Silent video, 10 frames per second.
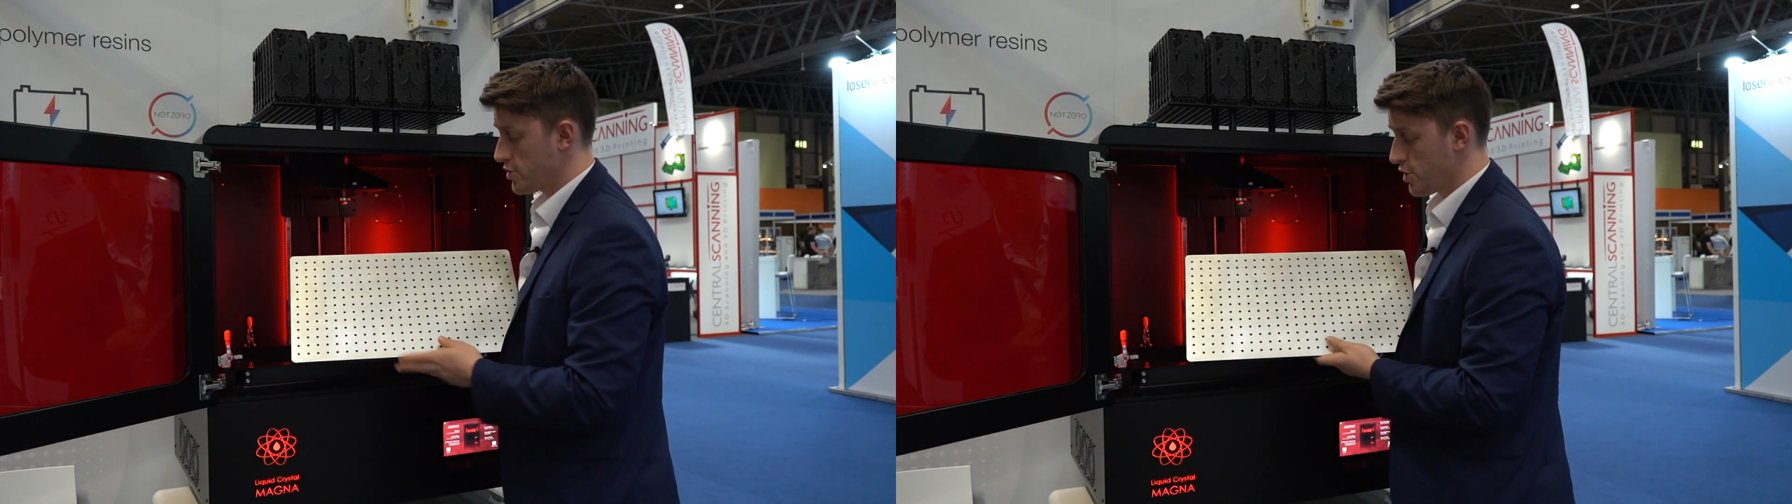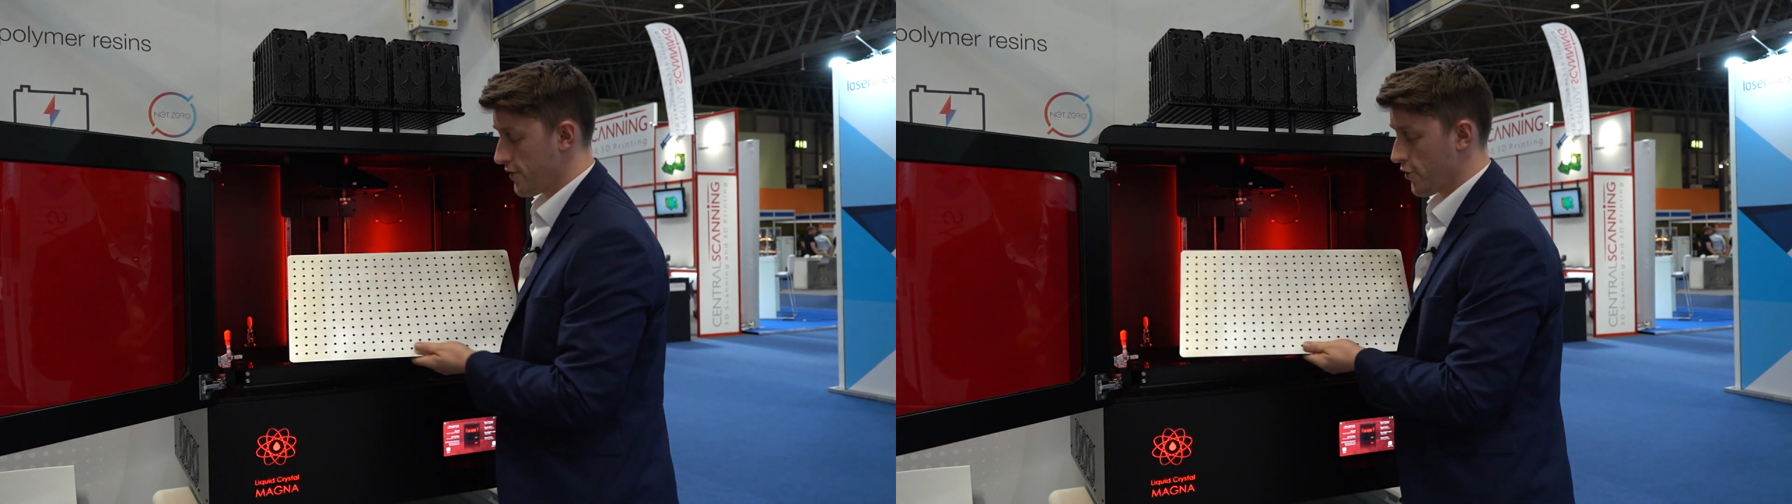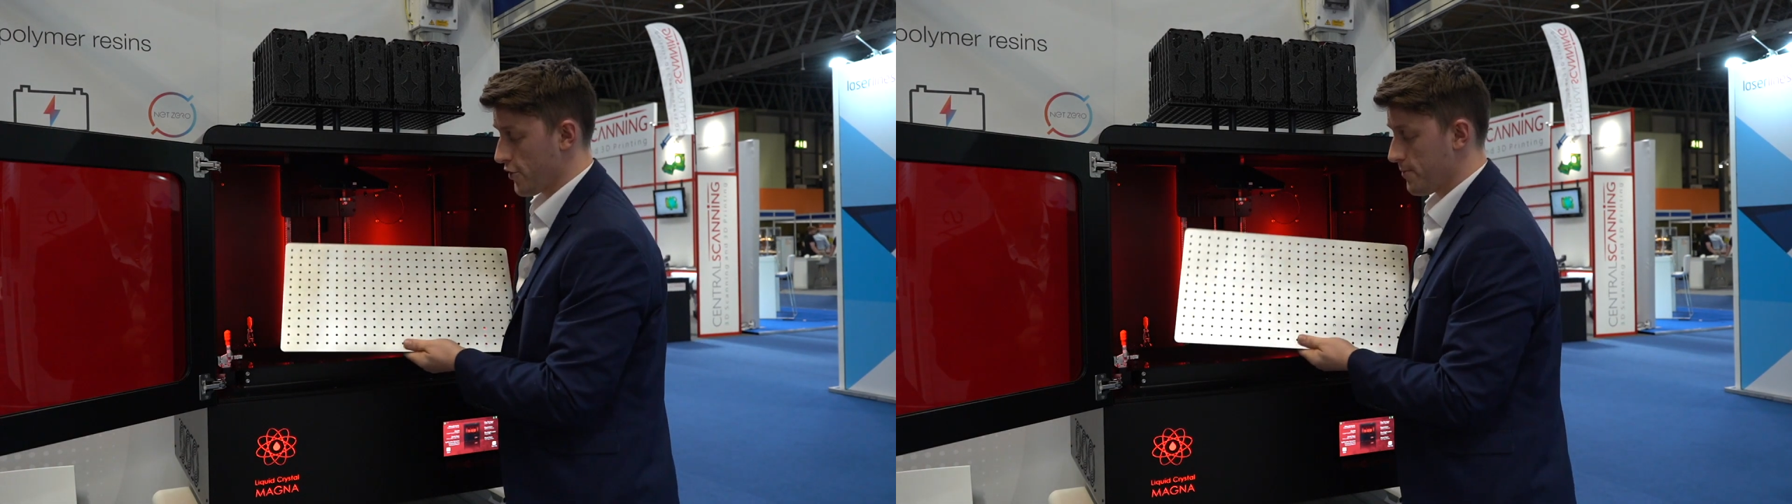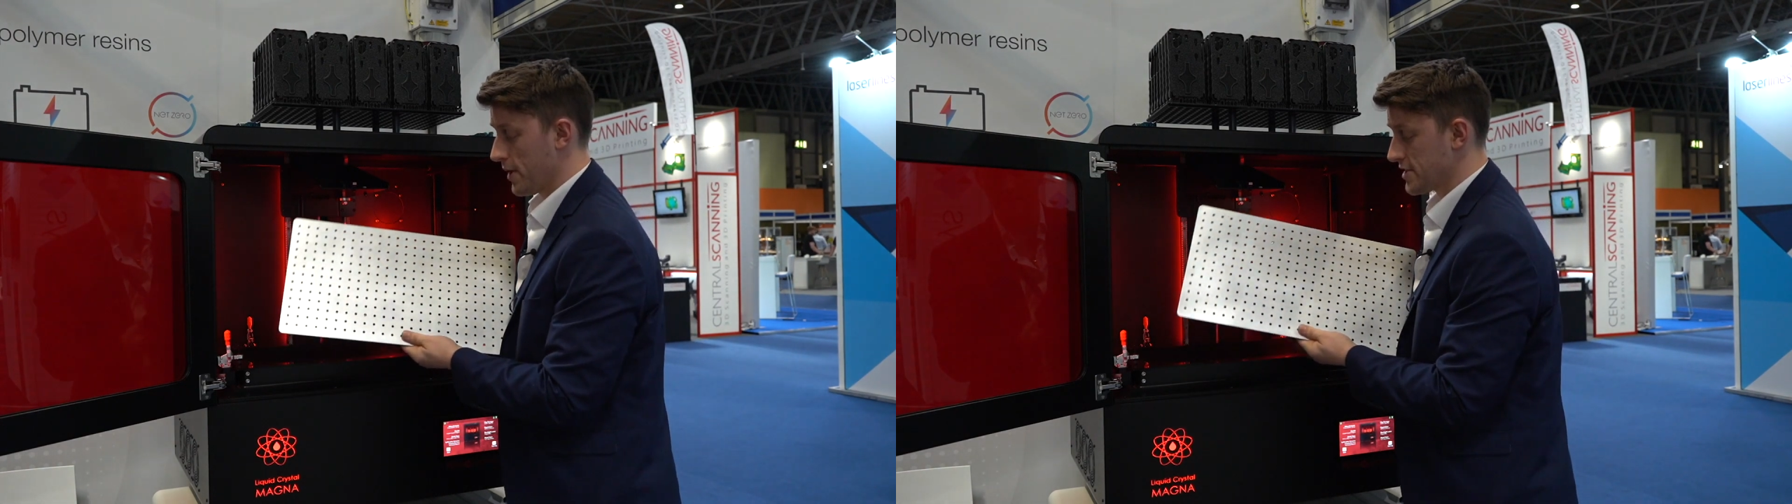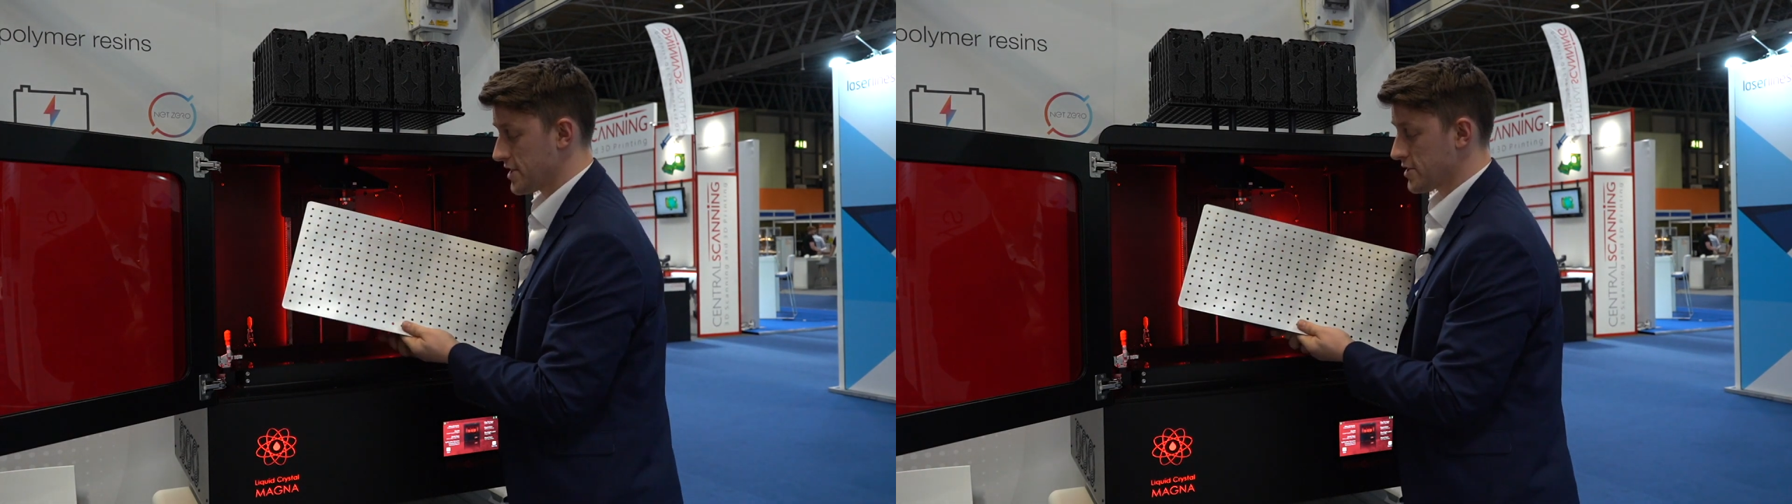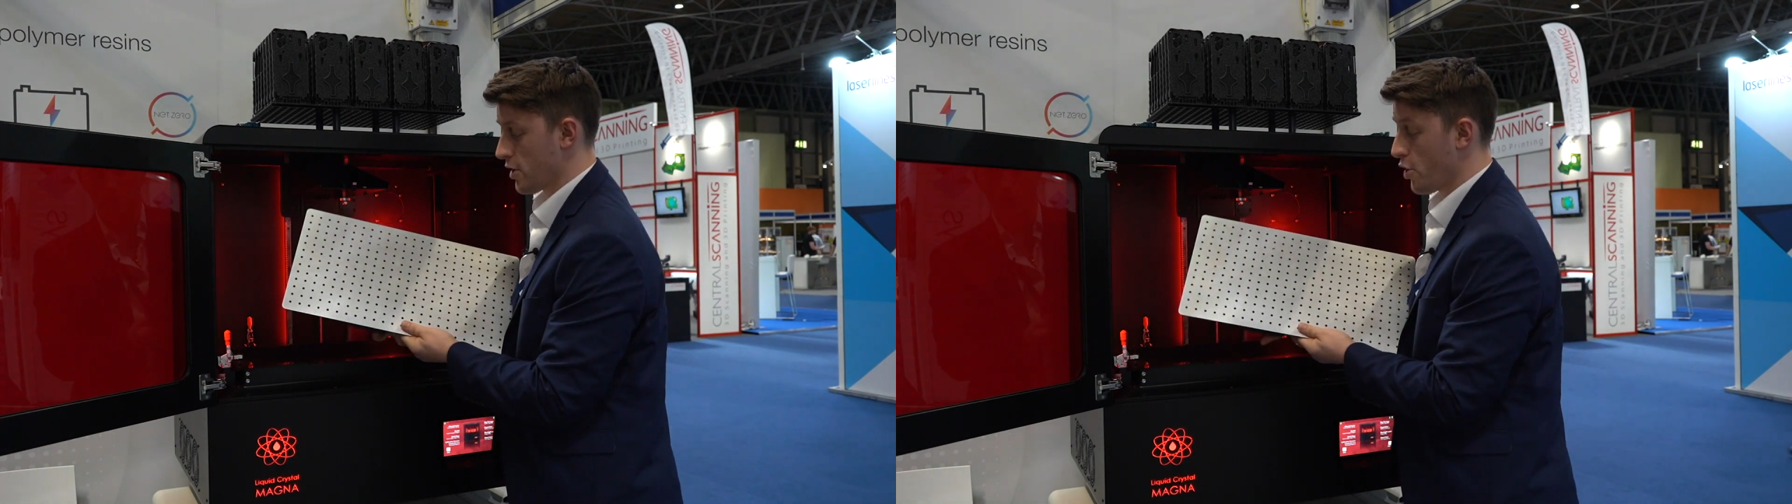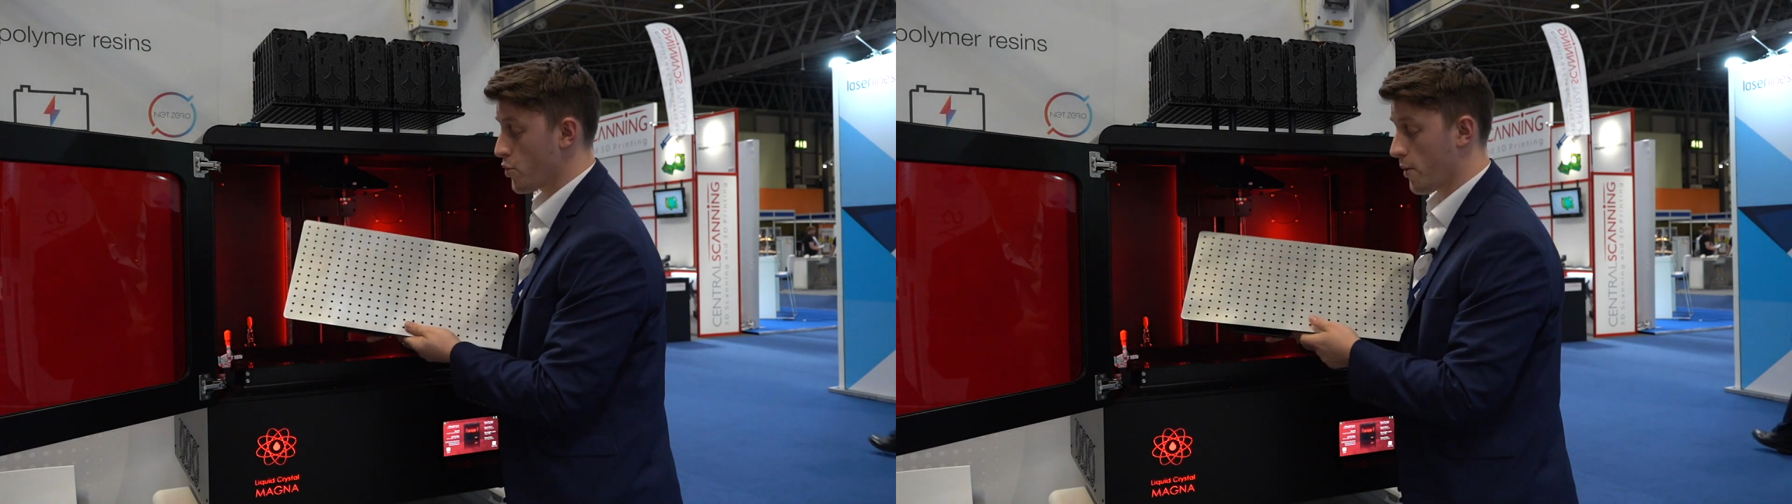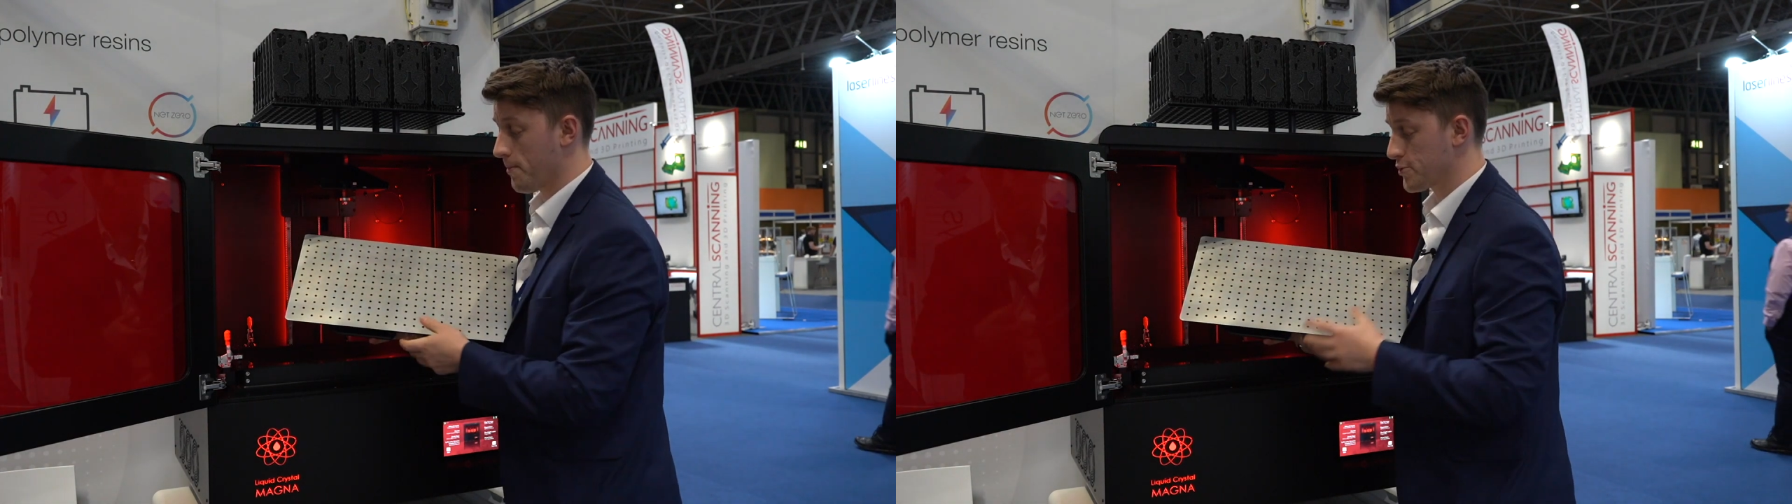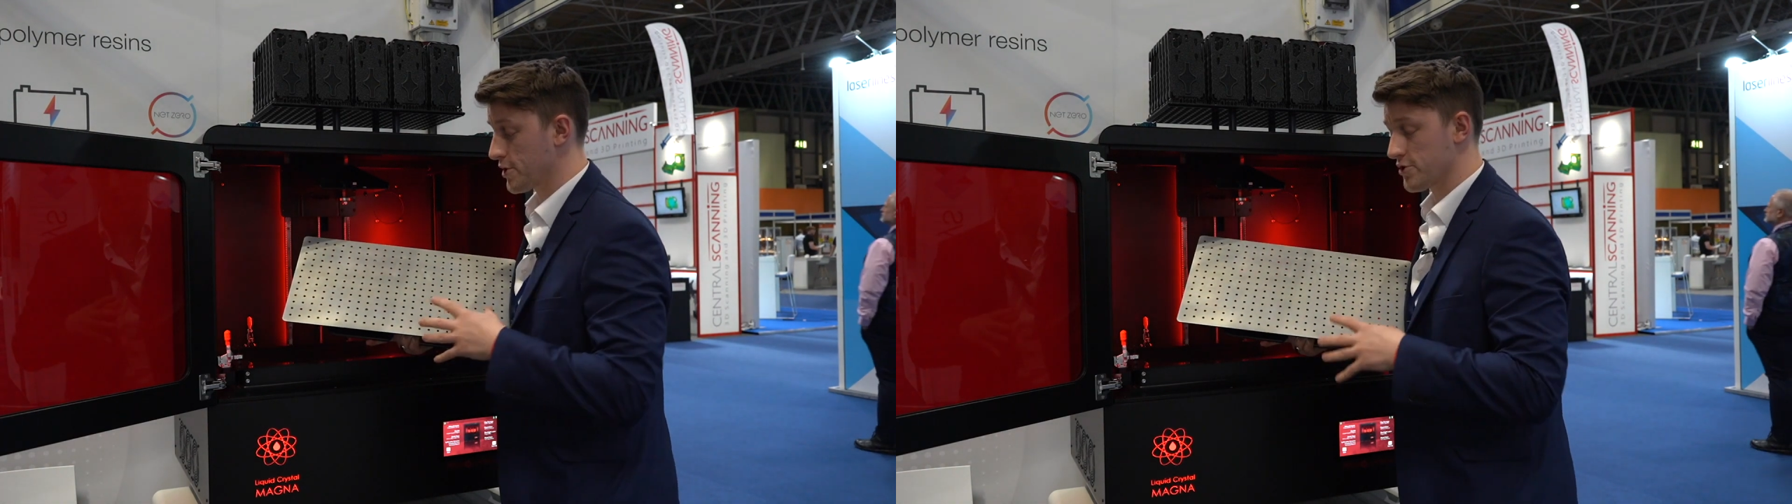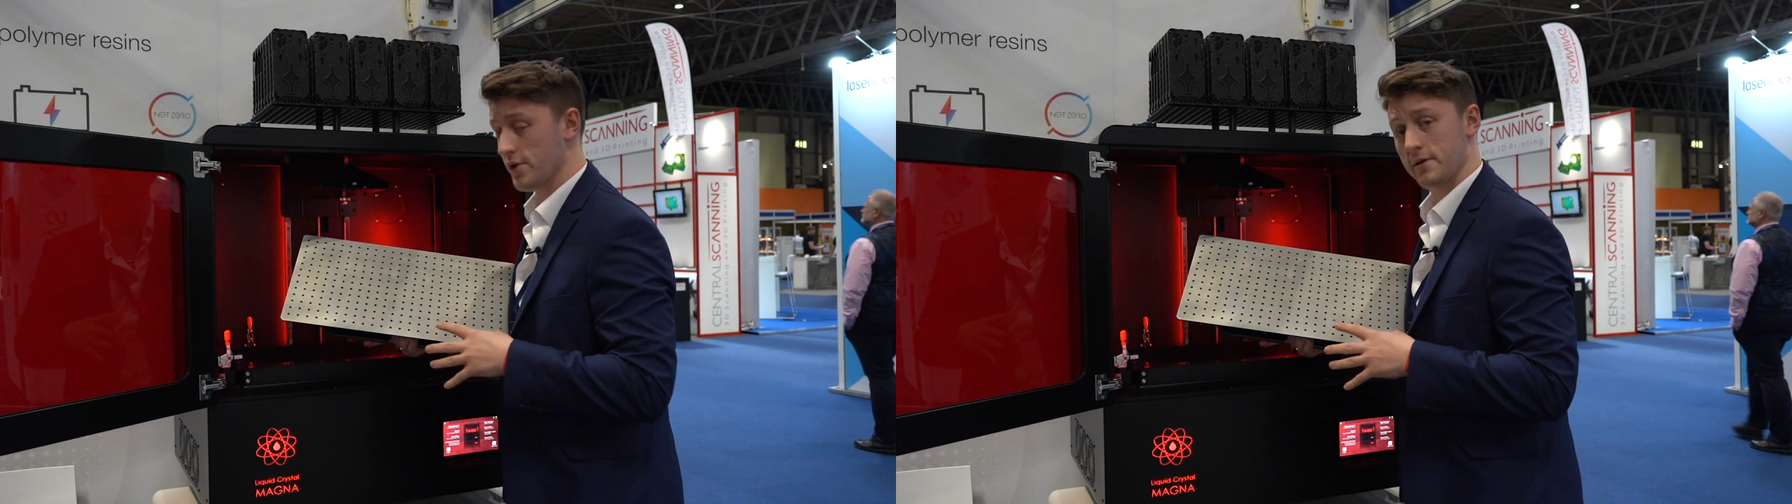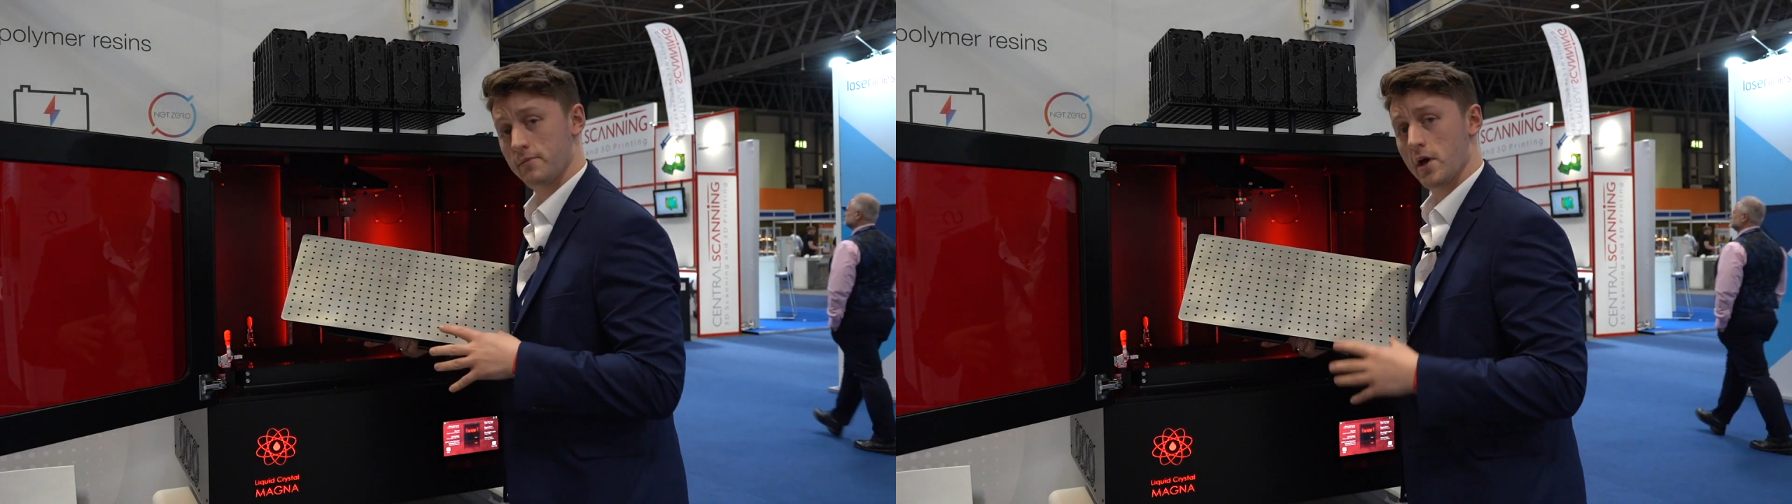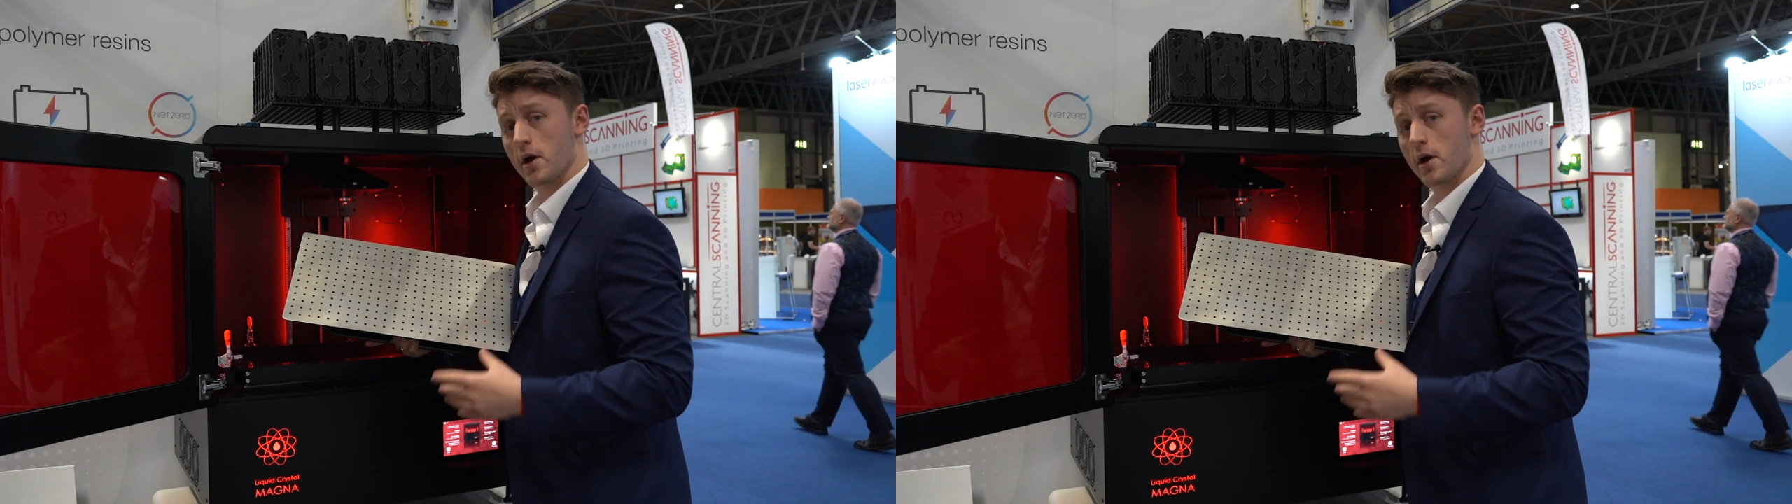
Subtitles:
so you've got the ability to load one printer in.